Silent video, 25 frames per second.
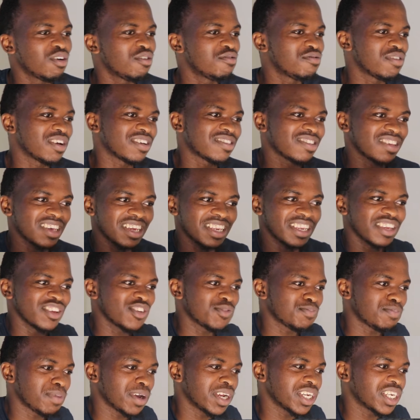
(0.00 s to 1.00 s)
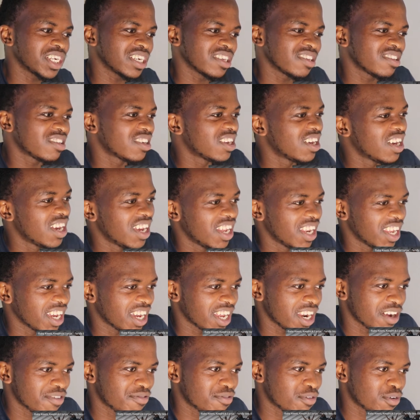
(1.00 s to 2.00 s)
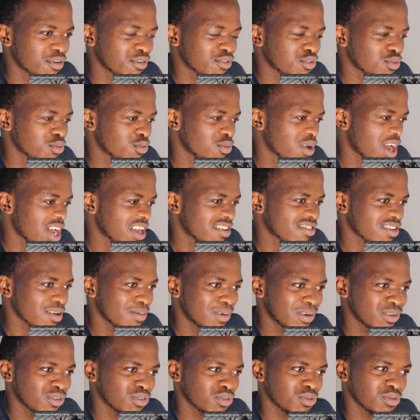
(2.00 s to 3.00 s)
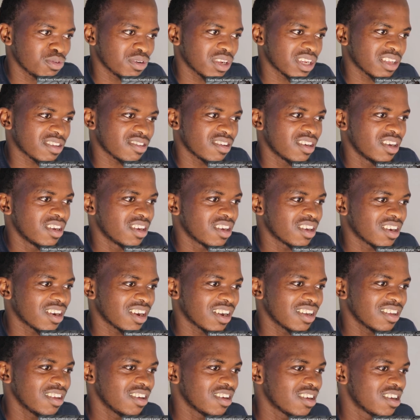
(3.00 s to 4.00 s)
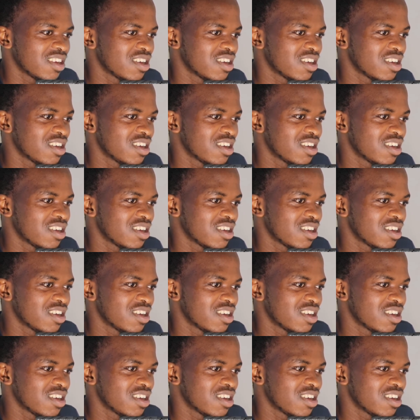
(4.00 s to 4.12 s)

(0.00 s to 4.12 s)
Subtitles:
Obviously, at this budget, they can afford to have someone to do that, right?